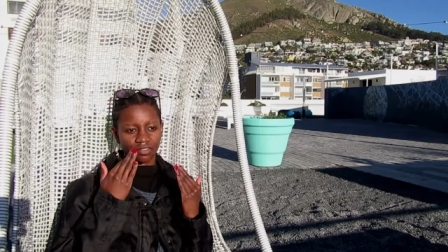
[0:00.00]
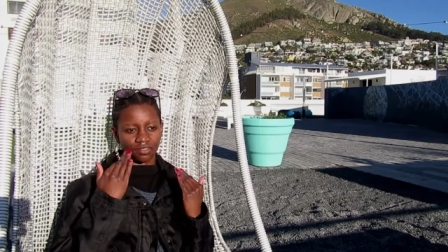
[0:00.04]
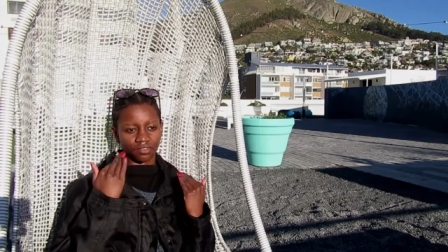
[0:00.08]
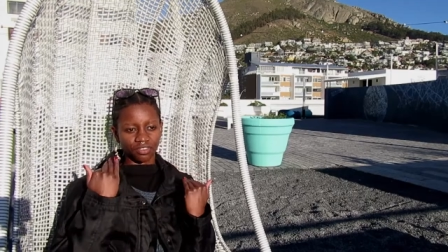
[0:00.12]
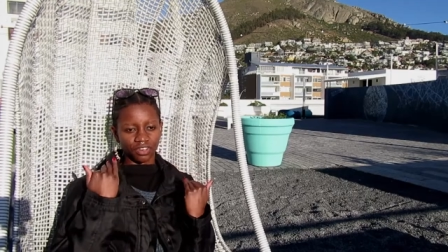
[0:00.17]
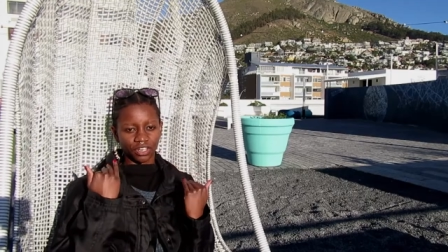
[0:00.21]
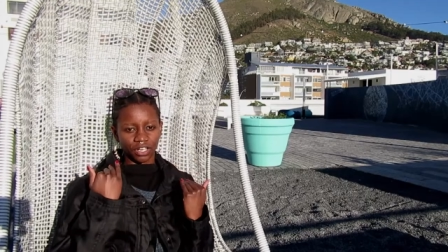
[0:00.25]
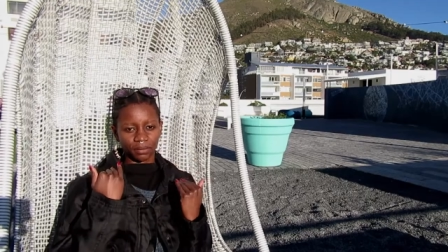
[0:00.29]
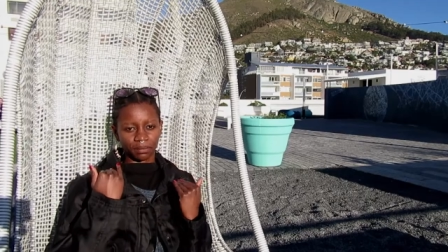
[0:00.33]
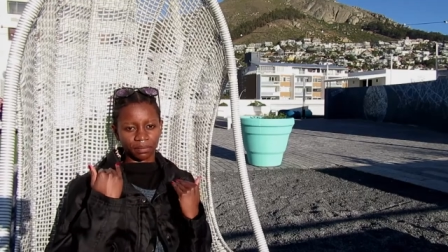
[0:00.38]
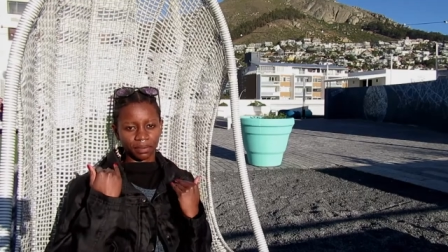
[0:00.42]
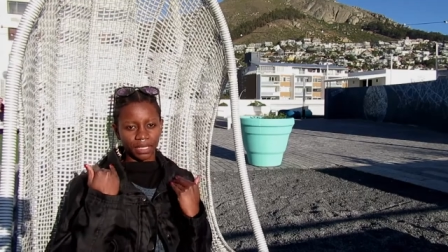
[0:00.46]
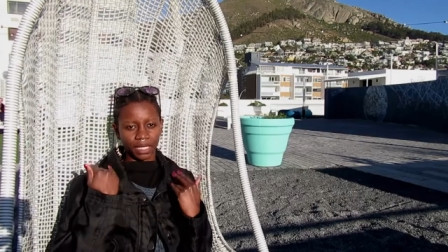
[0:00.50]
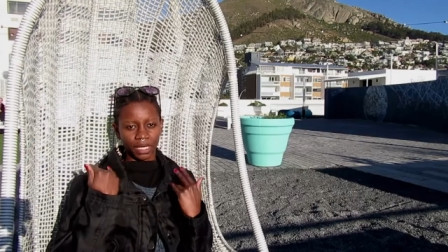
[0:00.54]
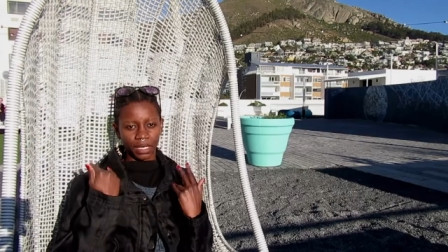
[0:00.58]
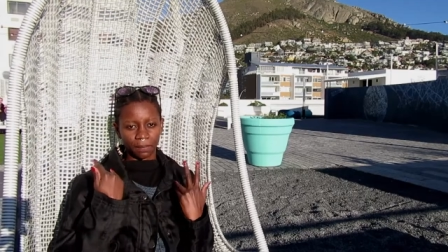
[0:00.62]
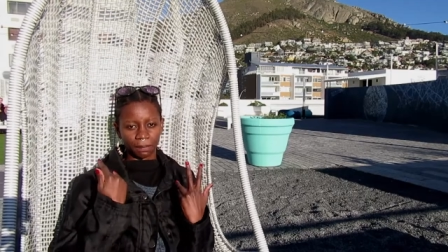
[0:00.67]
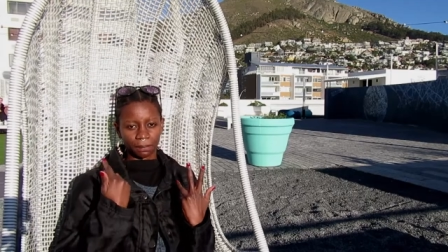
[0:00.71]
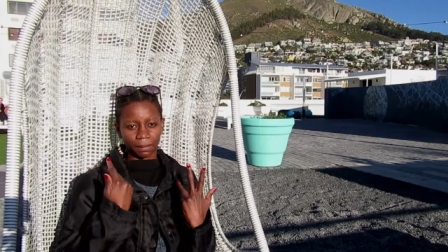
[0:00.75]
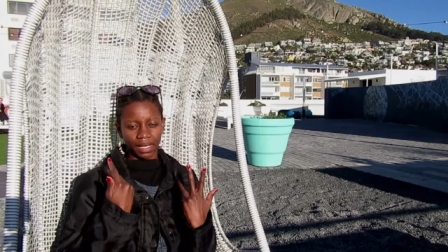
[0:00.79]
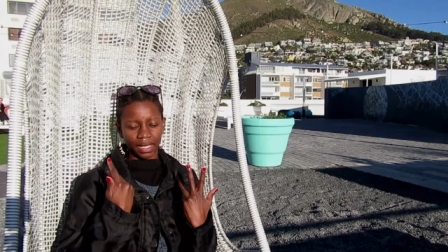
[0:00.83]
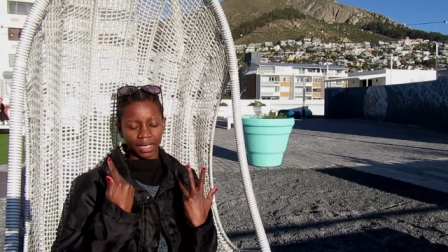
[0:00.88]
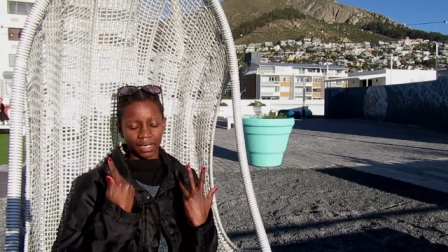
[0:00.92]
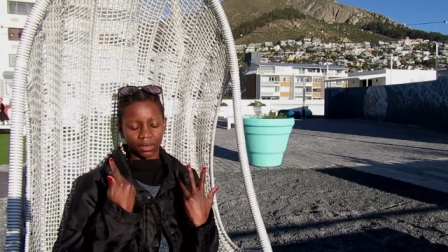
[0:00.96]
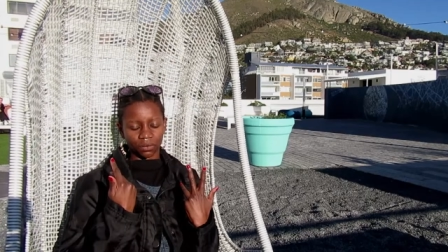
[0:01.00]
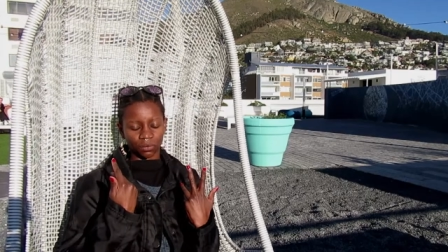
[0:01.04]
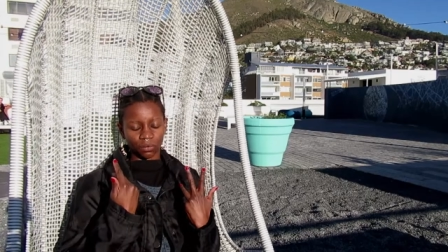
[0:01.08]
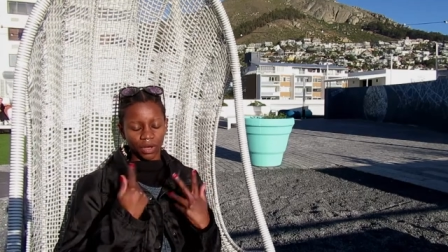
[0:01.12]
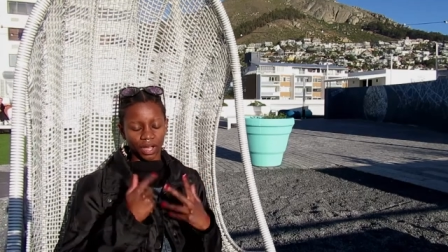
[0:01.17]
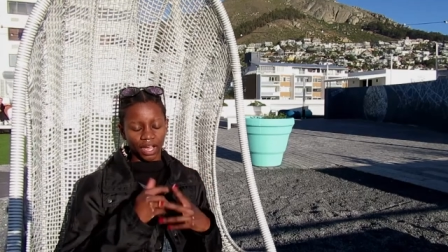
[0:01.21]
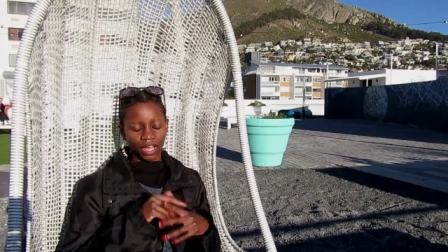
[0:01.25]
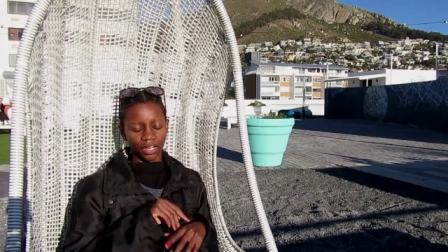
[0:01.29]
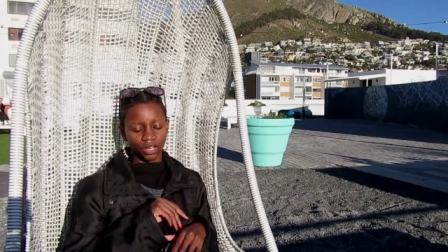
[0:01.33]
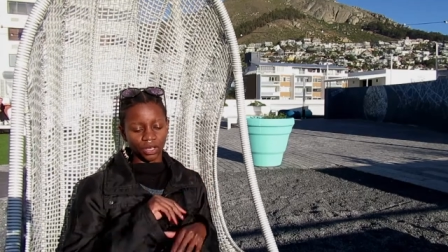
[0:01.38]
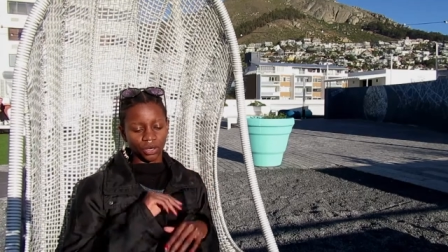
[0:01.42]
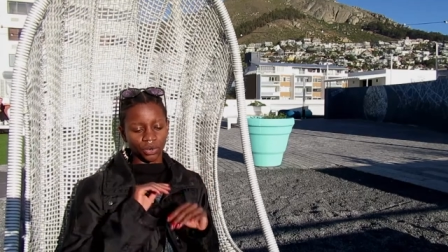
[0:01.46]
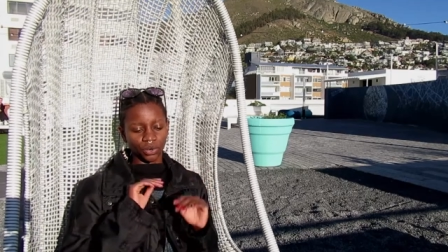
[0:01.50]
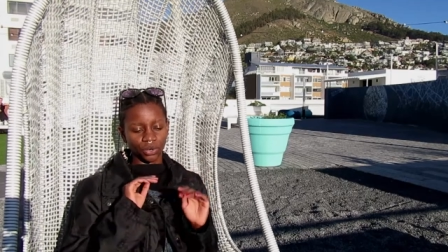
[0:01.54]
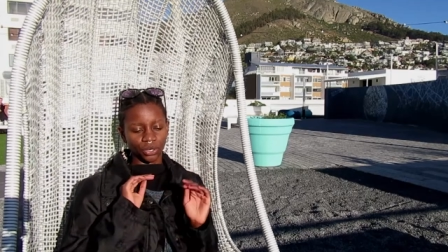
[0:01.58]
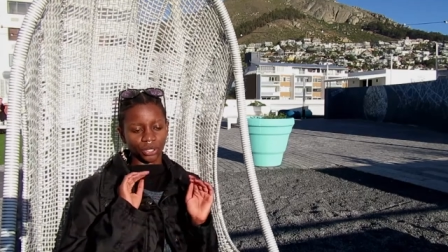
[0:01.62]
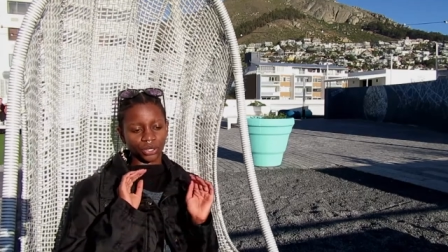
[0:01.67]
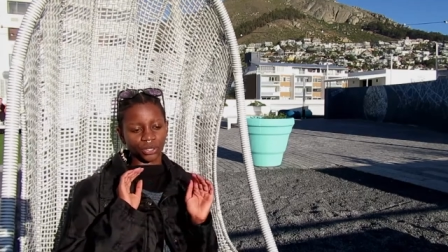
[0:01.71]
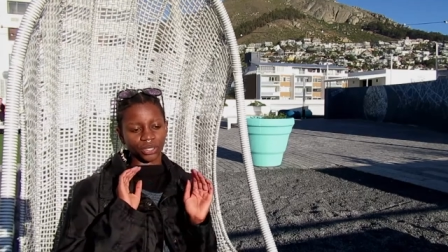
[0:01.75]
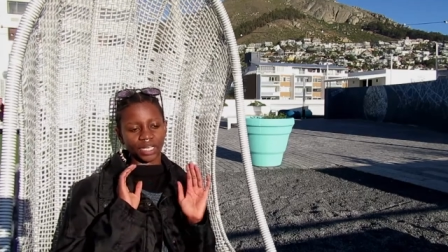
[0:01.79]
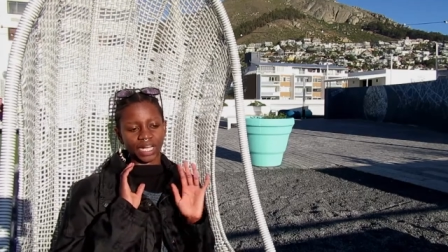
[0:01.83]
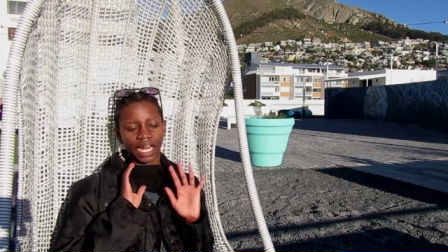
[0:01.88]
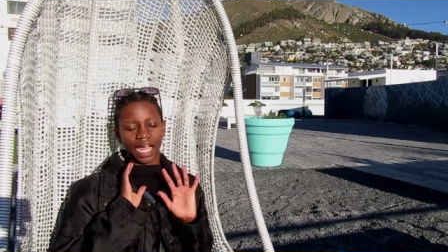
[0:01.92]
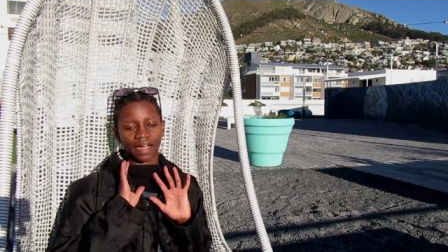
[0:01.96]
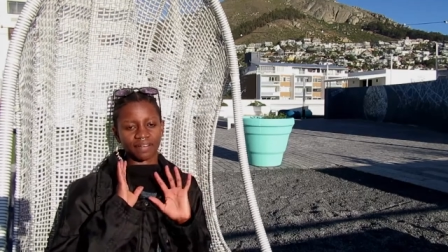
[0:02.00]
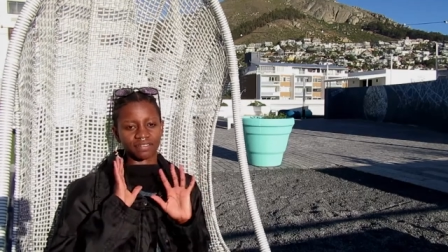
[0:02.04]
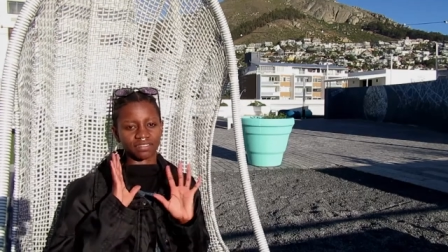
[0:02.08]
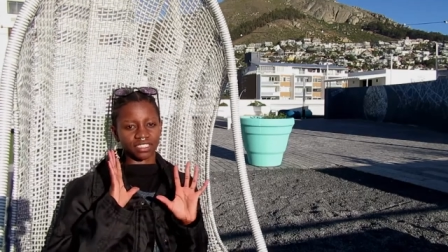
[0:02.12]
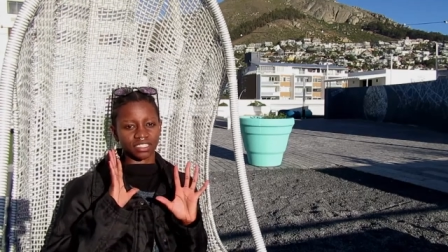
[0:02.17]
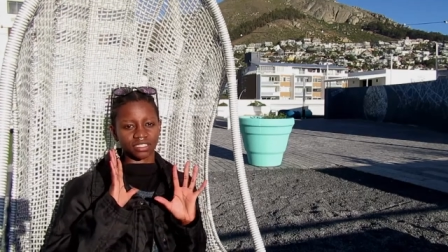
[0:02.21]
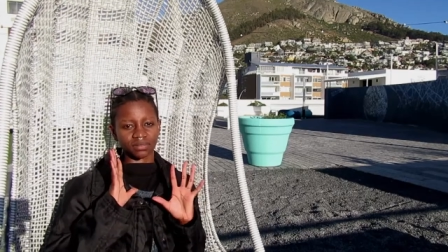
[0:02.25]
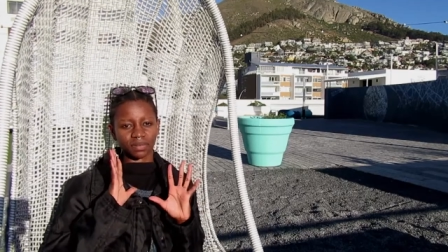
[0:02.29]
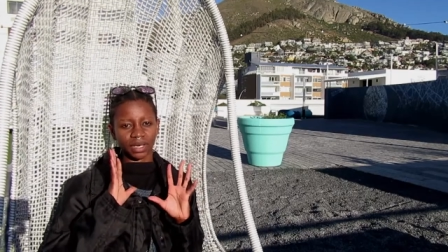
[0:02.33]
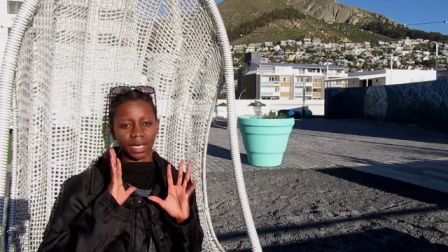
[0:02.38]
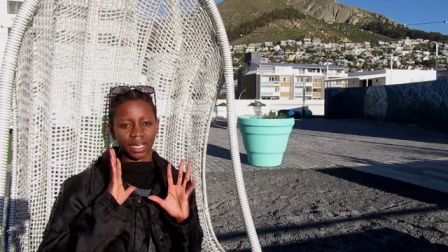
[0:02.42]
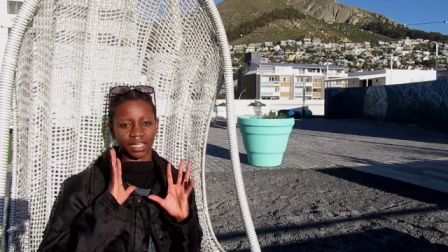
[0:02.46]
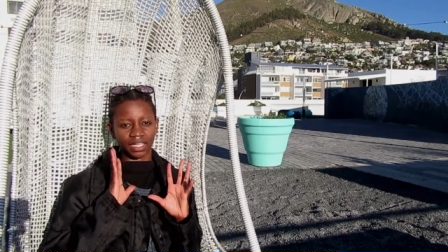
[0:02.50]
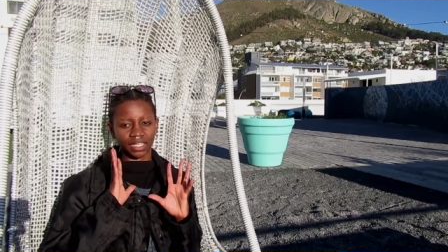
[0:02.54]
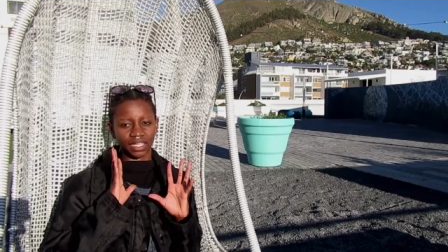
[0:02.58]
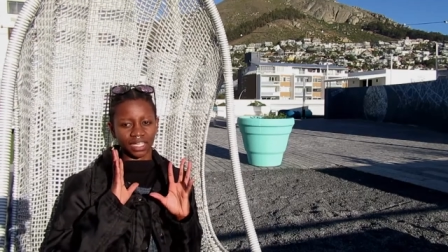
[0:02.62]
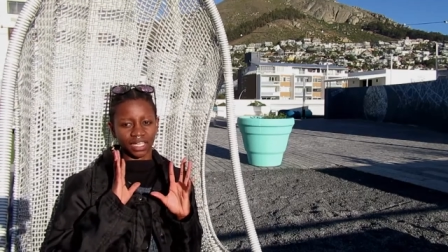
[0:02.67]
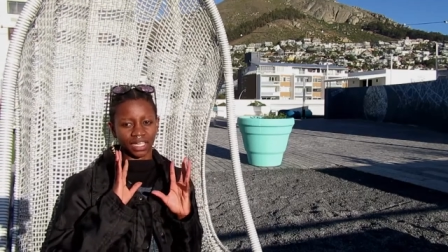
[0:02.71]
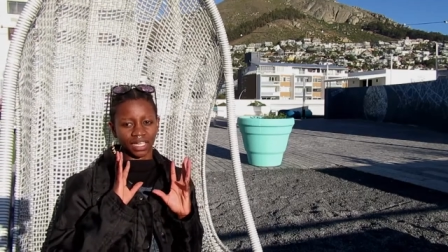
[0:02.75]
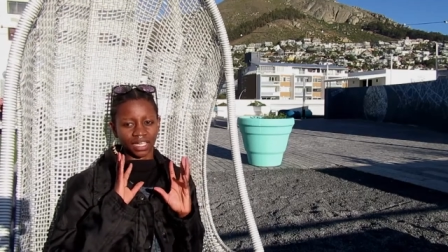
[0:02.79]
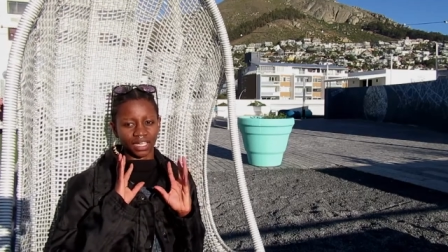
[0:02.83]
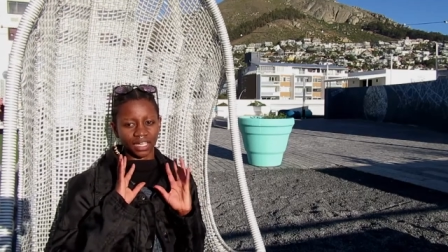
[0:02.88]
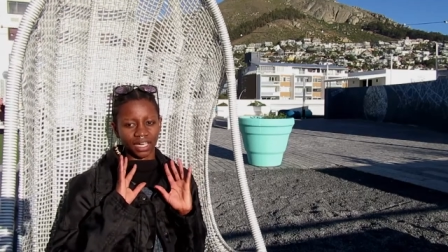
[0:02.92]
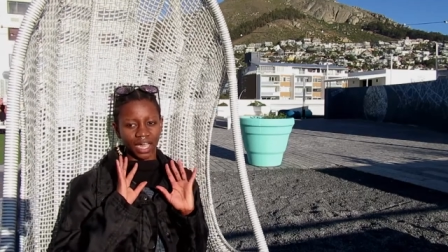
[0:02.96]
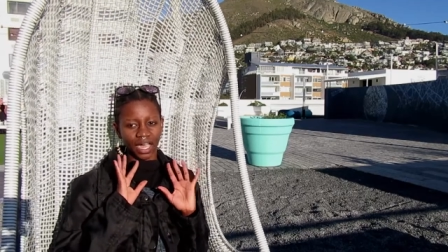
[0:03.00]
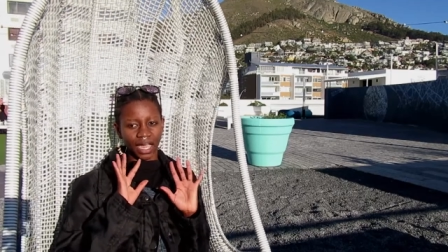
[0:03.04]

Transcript: very plain, black and white, or you can have smiling,